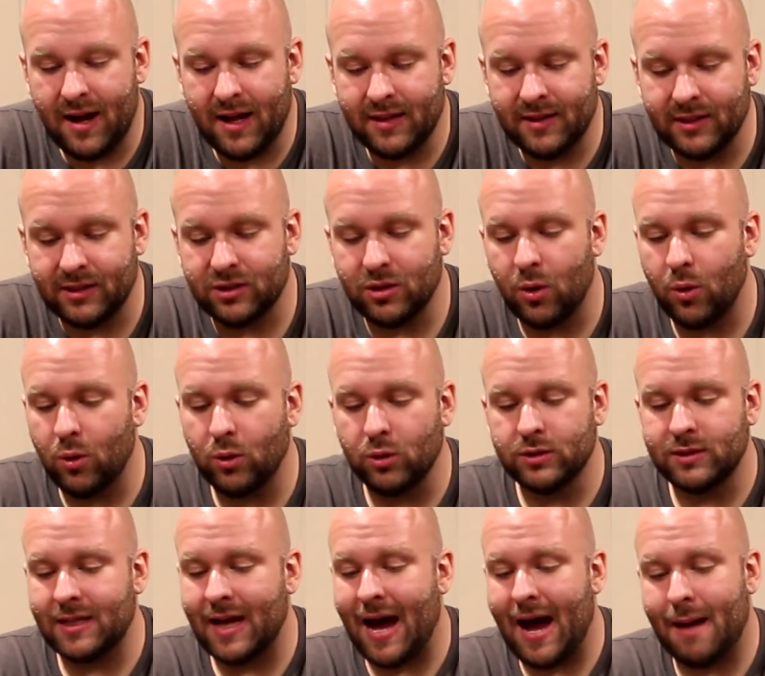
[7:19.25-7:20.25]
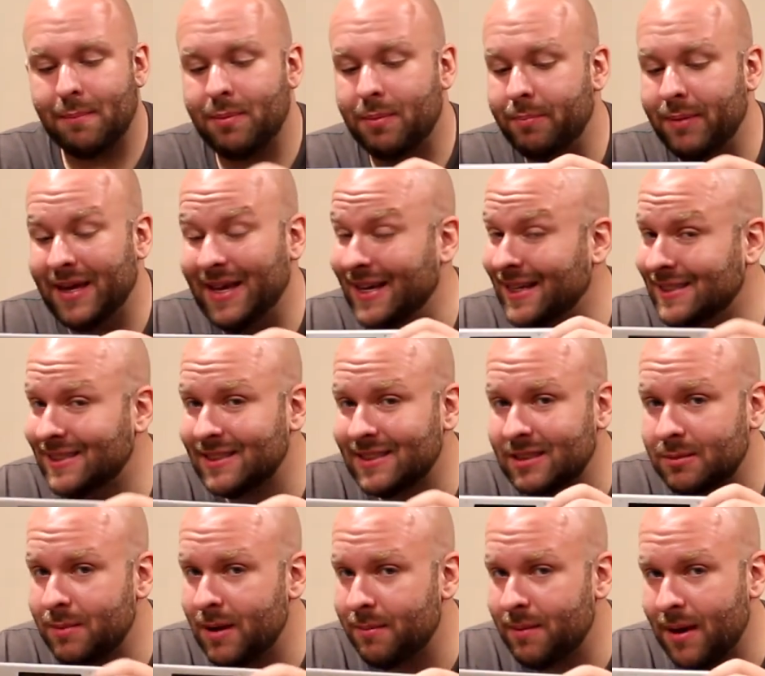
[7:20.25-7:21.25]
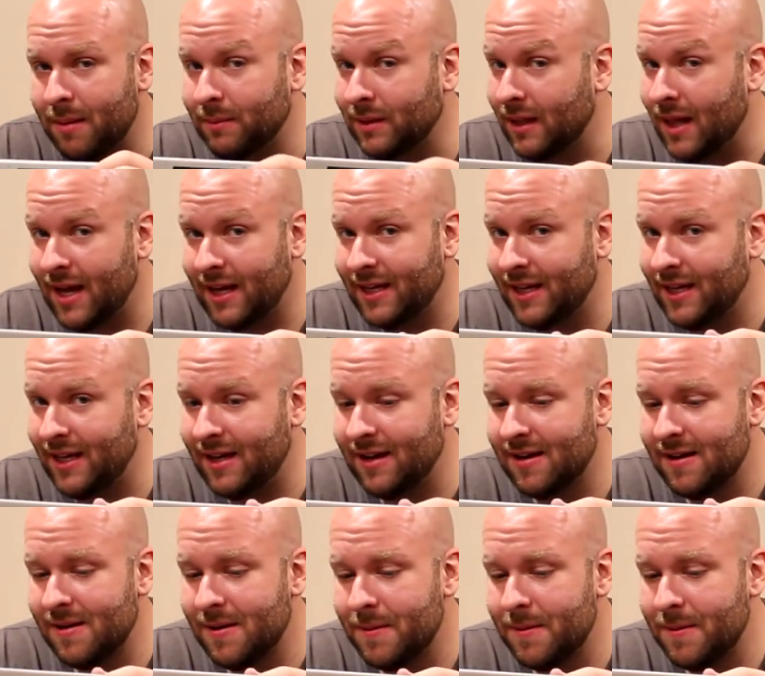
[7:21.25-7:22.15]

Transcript: this whole top piece, maybe I'm lucky,